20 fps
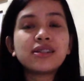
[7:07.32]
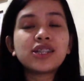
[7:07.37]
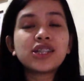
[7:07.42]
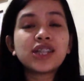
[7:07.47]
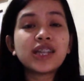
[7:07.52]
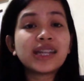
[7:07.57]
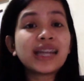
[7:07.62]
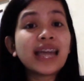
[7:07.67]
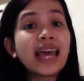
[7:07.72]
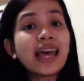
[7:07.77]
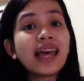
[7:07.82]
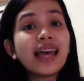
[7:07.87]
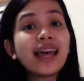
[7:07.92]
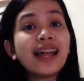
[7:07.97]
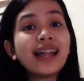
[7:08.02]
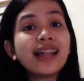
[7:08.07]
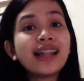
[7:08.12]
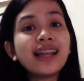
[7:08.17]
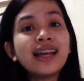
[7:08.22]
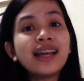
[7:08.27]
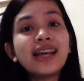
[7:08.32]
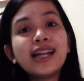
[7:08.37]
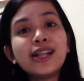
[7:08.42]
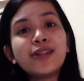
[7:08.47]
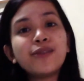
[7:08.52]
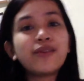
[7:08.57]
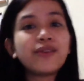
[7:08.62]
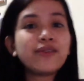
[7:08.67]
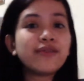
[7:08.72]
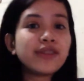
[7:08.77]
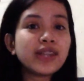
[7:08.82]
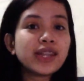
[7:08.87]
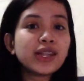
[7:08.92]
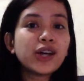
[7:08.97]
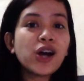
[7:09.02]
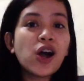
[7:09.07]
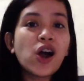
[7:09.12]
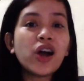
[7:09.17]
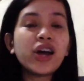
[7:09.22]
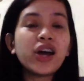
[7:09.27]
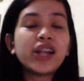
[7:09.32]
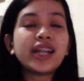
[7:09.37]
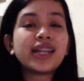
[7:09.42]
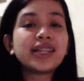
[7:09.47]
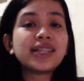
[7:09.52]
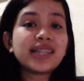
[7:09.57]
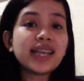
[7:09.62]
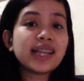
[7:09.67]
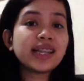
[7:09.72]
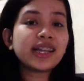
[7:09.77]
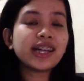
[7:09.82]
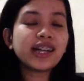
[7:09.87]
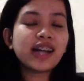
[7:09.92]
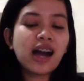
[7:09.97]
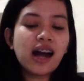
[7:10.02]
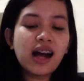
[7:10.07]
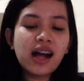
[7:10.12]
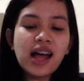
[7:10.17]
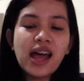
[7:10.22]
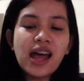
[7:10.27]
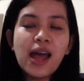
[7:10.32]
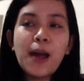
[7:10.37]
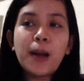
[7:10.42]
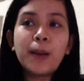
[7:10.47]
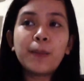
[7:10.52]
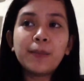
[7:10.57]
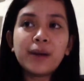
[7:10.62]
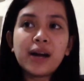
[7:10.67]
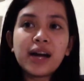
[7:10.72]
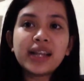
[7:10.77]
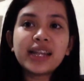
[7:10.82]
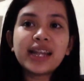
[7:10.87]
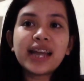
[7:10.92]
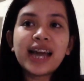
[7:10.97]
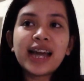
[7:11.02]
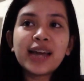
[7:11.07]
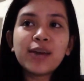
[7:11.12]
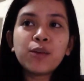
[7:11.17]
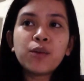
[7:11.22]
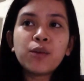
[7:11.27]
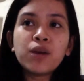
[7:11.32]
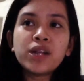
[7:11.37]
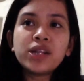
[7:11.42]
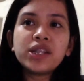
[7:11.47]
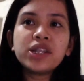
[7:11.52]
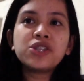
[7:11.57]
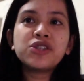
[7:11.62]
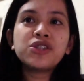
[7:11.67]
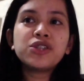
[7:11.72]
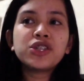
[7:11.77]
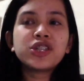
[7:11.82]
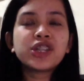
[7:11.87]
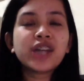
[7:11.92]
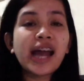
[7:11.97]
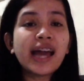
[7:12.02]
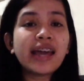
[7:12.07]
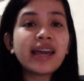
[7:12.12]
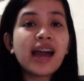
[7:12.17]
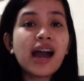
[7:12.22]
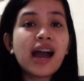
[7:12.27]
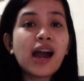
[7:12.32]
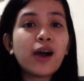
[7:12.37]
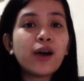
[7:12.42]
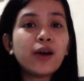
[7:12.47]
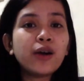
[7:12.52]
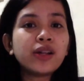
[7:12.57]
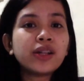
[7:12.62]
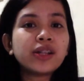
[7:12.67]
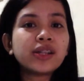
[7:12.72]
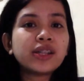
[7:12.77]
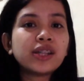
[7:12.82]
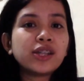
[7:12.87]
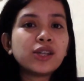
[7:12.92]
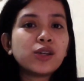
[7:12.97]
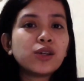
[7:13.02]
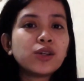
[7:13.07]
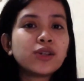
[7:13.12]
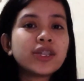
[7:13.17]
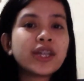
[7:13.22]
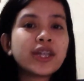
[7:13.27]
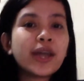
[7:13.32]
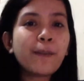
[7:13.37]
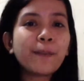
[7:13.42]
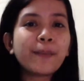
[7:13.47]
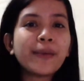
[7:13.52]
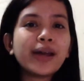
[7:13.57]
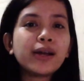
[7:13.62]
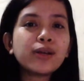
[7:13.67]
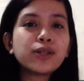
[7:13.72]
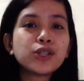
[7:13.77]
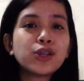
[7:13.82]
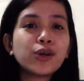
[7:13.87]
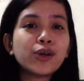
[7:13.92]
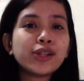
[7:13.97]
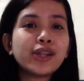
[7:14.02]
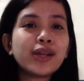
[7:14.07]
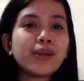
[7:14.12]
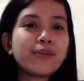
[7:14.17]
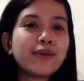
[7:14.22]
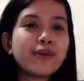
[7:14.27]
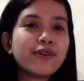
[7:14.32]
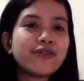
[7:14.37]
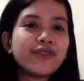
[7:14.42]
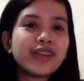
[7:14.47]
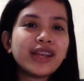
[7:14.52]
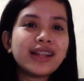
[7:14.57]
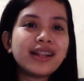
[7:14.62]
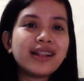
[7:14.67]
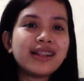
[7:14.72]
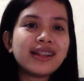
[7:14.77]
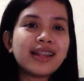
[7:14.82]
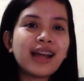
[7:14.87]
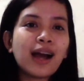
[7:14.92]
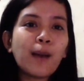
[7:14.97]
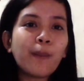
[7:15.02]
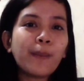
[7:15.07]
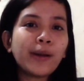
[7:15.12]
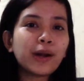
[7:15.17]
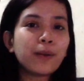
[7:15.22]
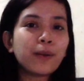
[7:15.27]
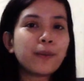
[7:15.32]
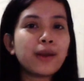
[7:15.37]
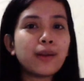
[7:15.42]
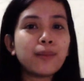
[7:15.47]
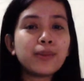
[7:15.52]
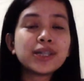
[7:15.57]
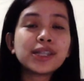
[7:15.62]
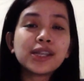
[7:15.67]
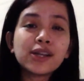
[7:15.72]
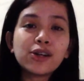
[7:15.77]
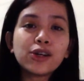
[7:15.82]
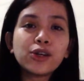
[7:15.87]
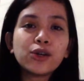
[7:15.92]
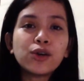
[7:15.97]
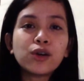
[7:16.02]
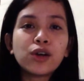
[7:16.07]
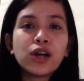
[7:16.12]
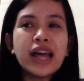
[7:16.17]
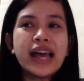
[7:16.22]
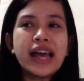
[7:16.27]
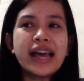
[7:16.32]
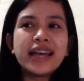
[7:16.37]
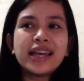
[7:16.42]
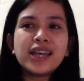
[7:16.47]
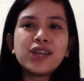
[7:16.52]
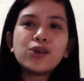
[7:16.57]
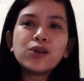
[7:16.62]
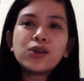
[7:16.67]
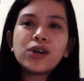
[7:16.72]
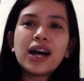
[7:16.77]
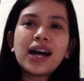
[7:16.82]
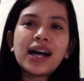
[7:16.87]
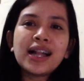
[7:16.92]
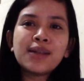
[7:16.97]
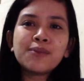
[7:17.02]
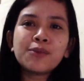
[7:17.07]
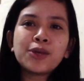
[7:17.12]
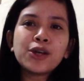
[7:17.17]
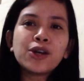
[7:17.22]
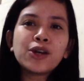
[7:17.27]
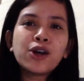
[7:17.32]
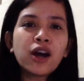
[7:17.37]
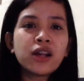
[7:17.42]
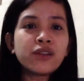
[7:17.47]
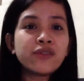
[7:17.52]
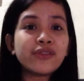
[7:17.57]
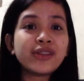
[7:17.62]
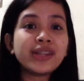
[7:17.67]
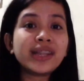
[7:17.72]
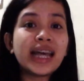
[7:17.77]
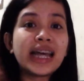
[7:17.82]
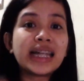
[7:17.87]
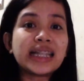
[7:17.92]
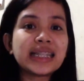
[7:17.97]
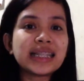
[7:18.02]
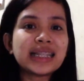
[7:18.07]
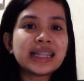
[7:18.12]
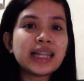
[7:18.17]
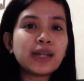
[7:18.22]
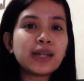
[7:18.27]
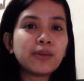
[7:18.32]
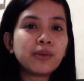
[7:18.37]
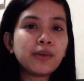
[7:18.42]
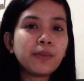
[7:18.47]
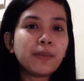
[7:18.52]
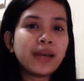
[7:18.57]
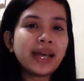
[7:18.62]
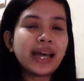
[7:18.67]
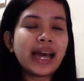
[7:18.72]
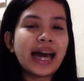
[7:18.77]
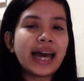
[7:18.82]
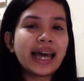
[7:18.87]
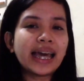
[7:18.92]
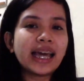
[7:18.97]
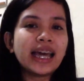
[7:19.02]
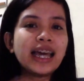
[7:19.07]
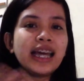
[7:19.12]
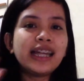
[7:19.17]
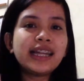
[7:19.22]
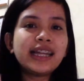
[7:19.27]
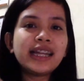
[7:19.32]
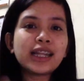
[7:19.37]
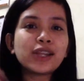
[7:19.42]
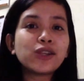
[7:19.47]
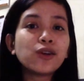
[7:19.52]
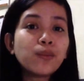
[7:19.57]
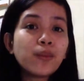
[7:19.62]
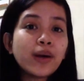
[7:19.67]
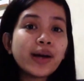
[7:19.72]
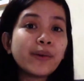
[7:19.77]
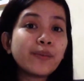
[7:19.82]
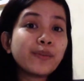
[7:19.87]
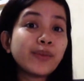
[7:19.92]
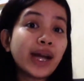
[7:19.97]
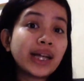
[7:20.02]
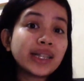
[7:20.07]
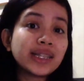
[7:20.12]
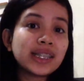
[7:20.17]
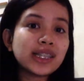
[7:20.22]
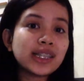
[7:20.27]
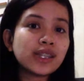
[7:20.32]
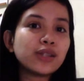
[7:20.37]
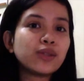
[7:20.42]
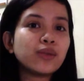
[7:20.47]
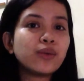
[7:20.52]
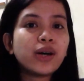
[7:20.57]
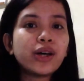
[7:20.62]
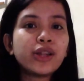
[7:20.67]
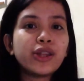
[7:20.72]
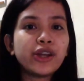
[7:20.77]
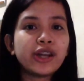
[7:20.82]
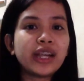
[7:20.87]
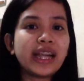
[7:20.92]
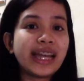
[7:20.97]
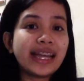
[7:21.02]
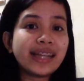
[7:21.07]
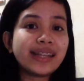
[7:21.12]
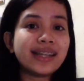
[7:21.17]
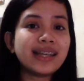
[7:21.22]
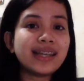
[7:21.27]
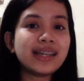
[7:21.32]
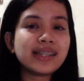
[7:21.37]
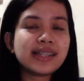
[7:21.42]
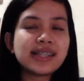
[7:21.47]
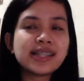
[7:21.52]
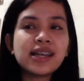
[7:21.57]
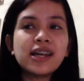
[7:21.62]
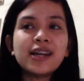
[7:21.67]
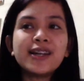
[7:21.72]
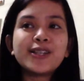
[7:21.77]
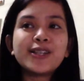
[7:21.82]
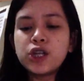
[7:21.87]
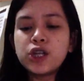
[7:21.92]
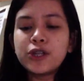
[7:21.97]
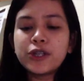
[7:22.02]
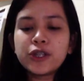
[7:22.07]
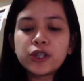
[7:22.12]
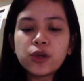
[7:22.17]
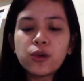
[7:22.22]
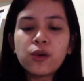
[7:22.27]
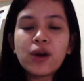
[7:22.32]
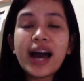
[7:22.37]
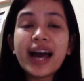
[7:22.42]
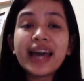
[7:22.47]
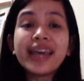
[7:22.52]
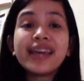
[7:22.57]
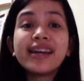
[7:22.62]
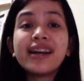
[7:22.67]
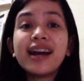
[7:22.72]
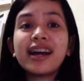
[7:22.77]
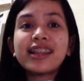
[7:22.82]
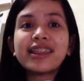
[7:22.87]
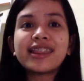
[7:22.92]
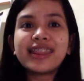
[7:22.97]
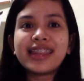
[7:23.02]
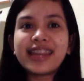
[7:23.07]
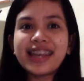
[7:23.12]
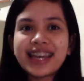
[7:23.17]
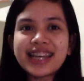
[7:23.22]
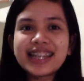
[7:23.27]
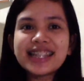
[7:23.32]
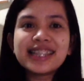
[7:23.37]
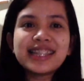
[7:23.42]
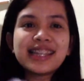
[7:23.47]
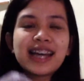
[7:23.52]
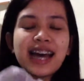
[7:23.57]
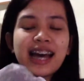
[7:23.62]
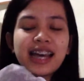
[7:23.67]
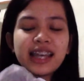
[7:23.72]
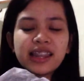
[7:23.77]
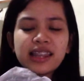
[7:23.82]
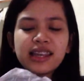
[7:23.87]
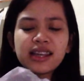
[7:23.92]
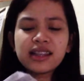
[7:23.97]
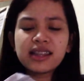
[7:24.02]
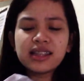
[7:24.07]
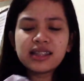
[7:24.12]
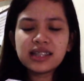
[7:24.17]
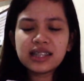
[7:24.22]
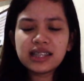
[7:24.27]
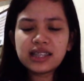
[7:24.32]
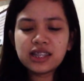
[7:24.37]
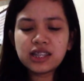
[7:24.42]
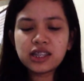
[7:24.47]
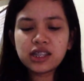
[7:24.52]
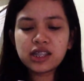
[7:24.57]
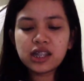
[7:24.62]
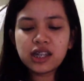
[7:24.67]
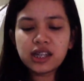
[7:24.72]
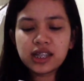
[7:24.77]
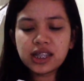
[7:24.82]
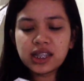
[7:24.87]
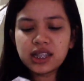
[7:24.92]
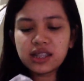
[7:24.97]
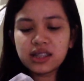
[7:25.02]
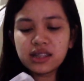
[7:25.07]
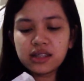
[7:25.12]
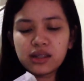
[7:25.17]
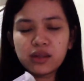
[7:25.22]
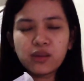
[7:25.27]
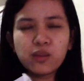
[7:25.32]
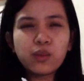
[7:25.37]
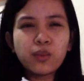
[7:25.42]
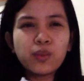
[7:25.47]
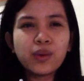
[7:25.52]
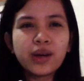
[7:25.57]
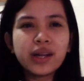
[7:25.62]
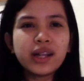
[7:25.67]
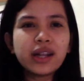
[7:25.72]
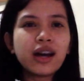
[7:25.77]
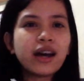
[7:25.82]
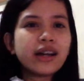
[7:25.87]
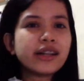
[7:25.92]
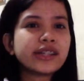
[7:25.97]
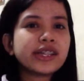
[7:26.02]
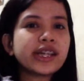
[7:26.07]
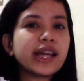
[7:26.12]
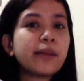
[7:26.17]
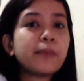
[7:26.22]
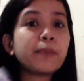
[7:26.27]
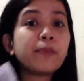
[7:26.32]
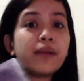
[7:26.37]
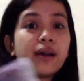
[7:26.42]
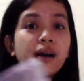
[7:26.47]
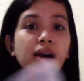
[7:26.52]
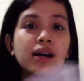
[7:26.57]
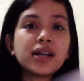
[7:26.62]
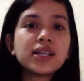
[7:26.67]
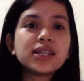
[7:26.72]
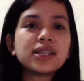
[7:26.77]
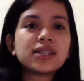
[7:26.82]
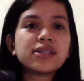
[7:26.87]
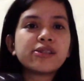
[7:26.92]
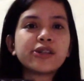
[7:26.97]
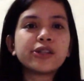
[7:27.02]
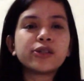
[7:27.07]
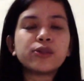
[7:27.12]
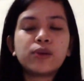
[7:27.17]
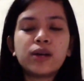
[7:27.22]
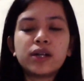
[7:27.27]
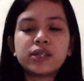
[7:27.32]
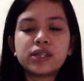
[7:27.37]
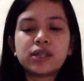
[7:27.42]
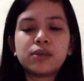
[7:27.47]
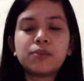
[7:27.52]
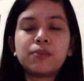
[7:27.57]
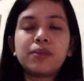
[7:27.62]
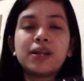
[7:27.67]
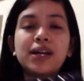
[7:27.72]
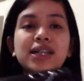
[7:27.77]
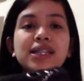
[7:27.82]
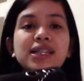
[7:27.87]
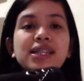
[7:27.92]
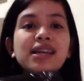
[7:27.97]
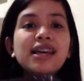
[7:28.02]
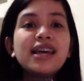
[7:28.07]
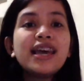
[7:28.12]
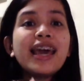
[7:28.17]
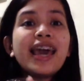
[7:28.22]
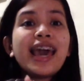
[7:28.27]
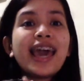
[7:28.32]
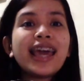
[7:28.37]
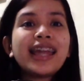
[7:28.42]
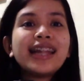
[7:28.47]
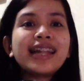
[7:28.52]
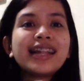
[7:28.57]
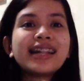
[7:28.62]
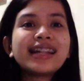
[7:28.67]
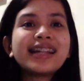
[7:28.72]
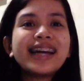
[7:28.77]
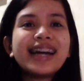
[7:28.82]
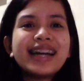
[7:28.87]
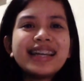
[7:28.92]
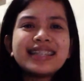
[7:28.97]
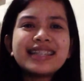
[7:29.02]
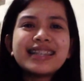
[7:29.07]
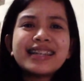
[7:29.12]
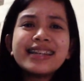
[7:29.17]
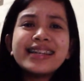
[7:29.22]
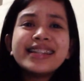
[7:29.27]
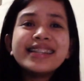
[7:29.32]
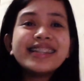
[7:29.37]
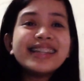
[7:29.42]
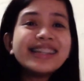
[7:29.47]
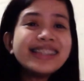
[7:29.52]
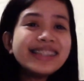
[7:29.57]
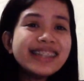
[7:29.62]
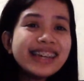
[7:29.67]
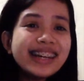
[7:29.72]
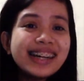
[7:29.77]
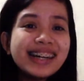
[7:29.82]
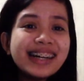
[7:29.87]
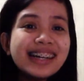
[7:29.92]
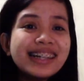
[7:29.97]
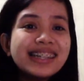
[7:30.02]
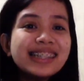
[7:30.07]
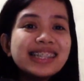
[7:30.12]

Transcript: Chanel, Louis Vuitton, etc. But I wanted to try out yung syempre gusto ko din ma-feel na kapag malabas ako yung alam yung confidence na nabibigay nitong mga brands na to other ladies. So I got this. I think this is just 100 plus or 200 plus. And guys, ang ganda niya.